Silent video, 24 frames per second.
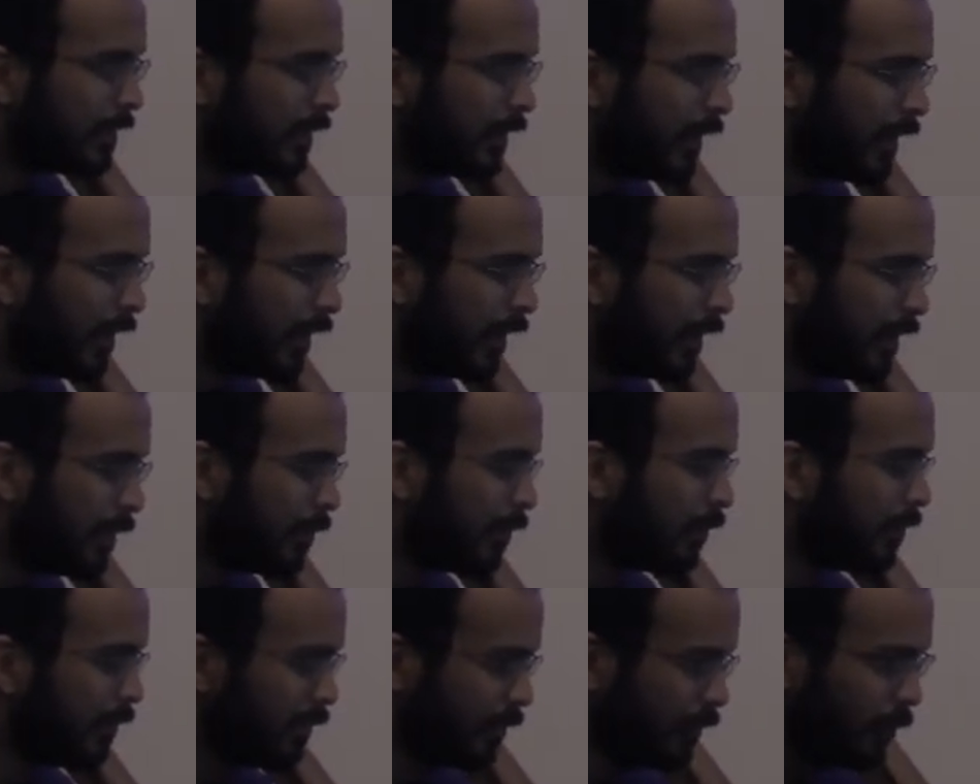
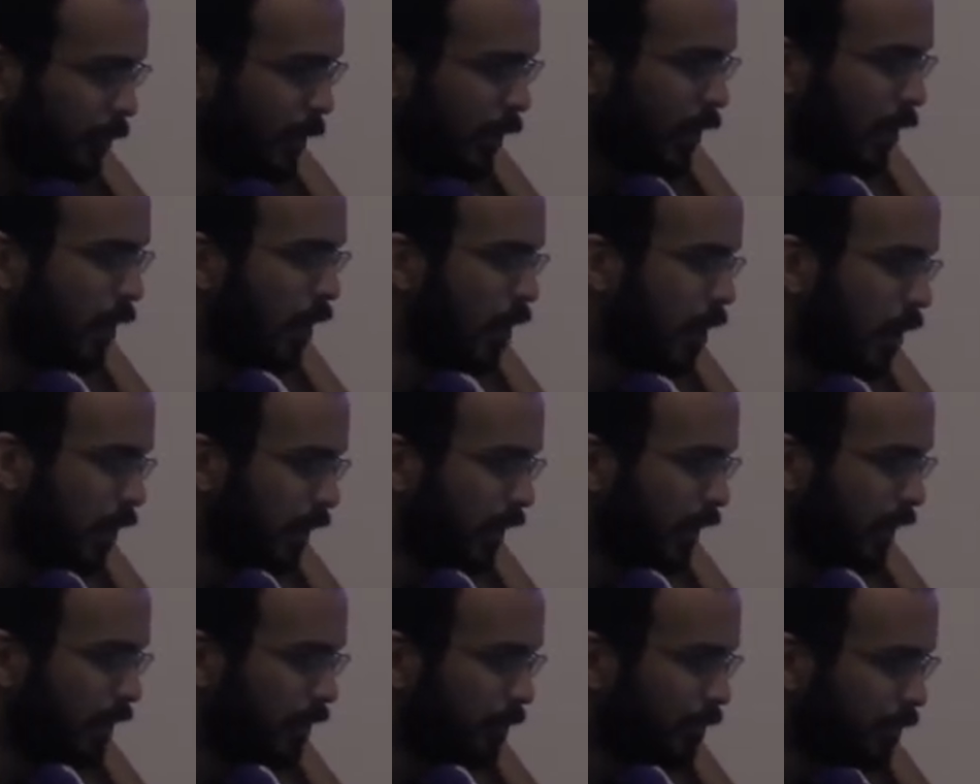um, we call
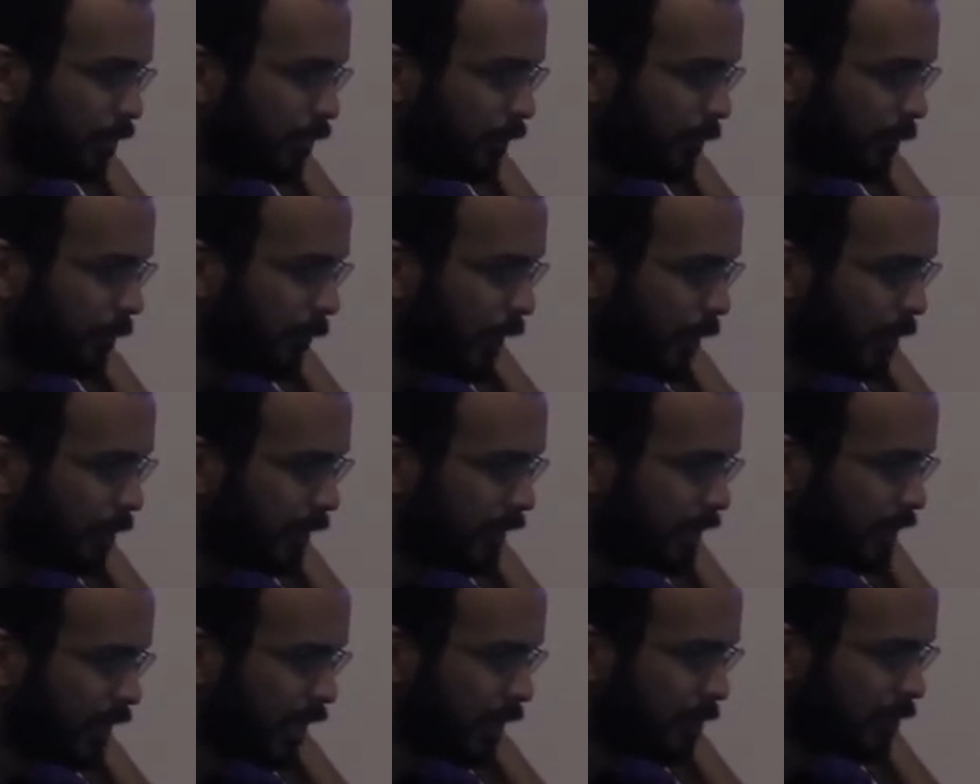it from the
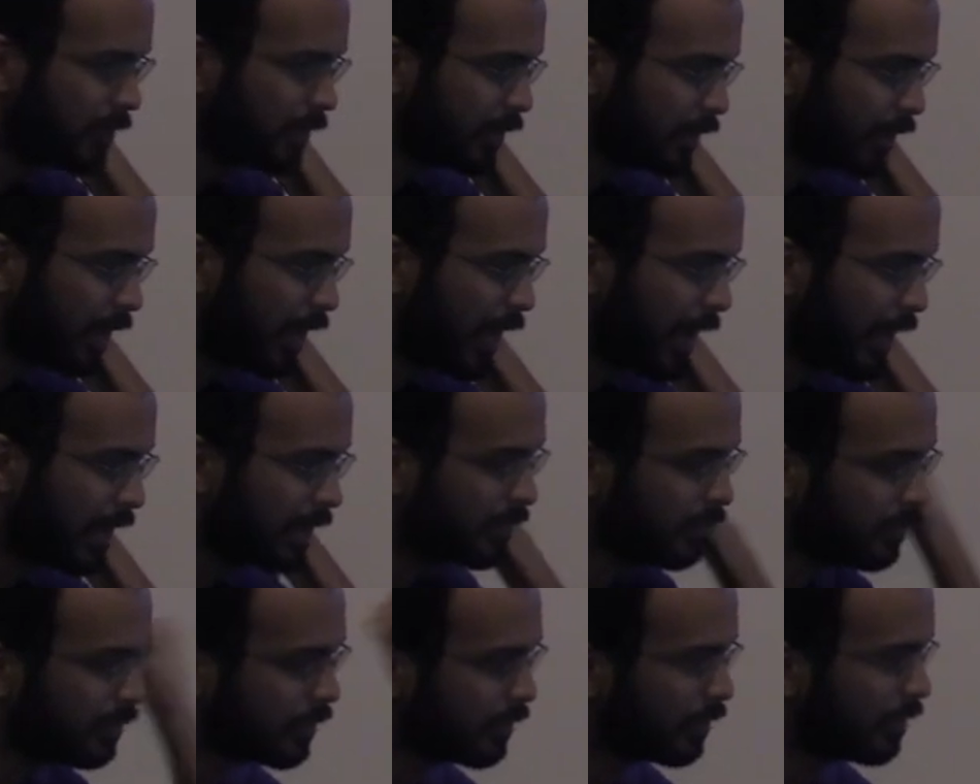disabled
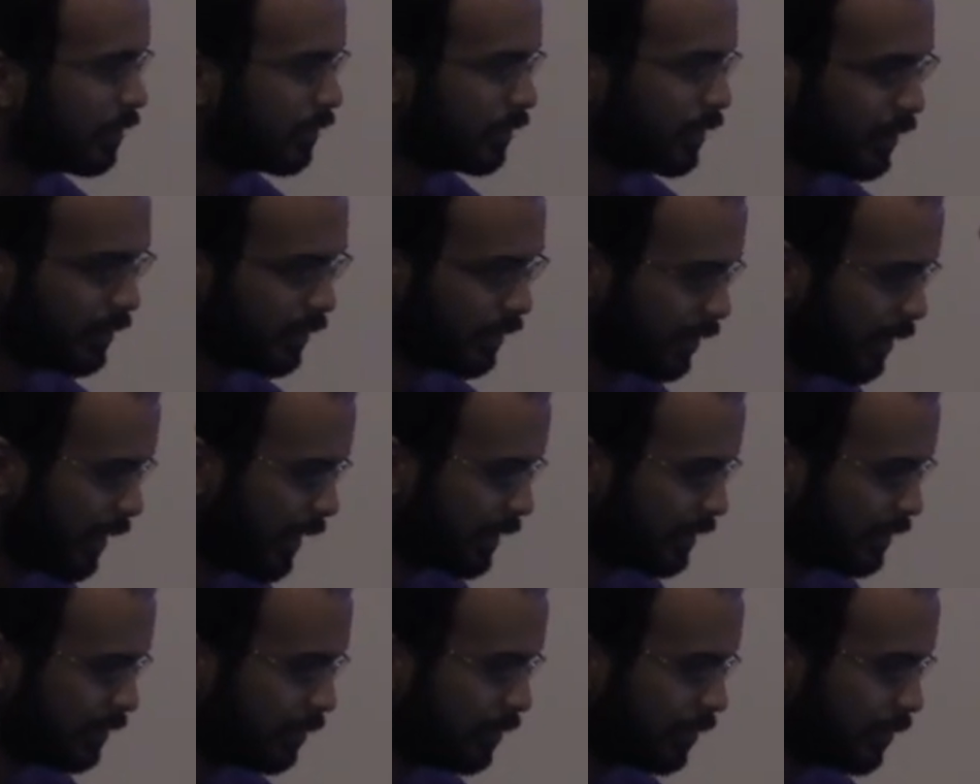class, which is a whole other
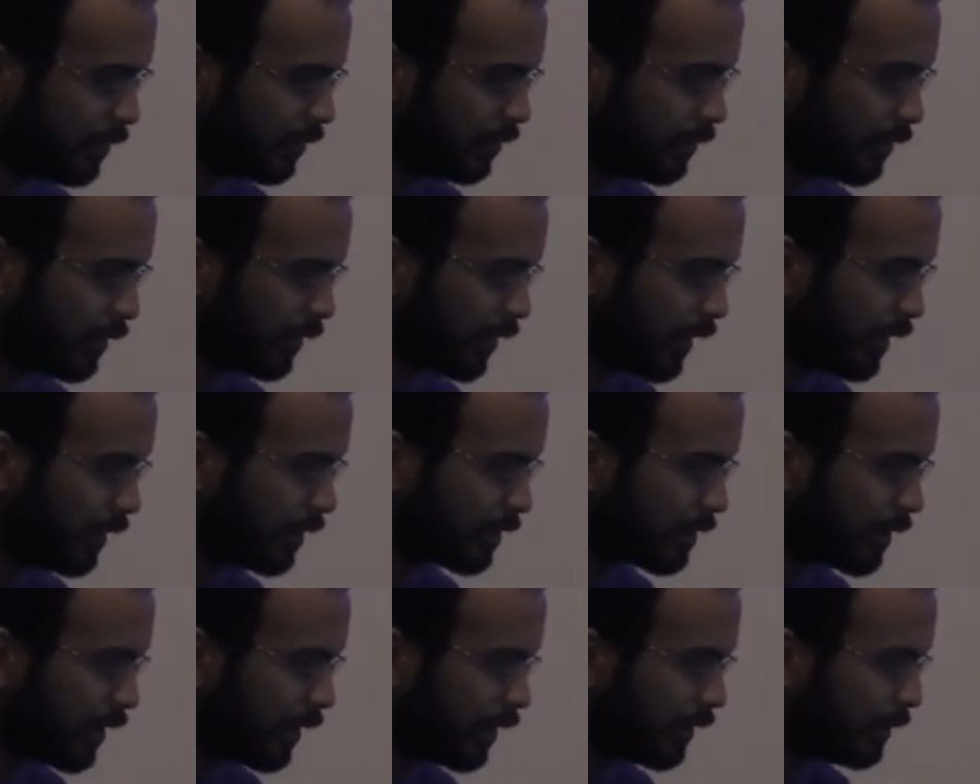class that we'll look at in
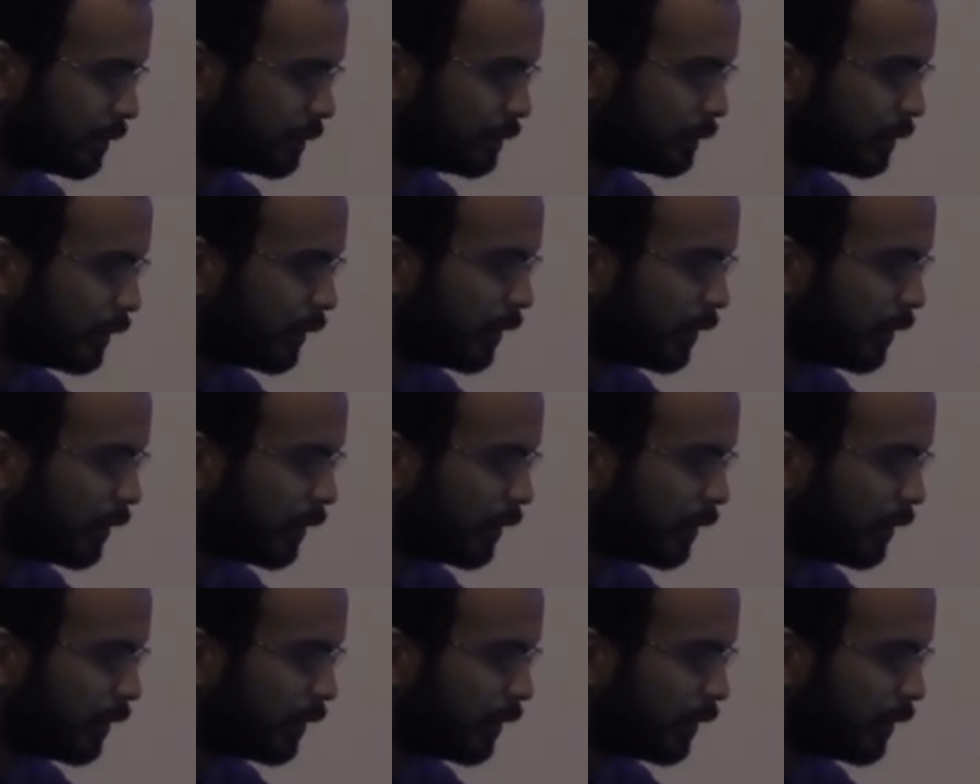a second.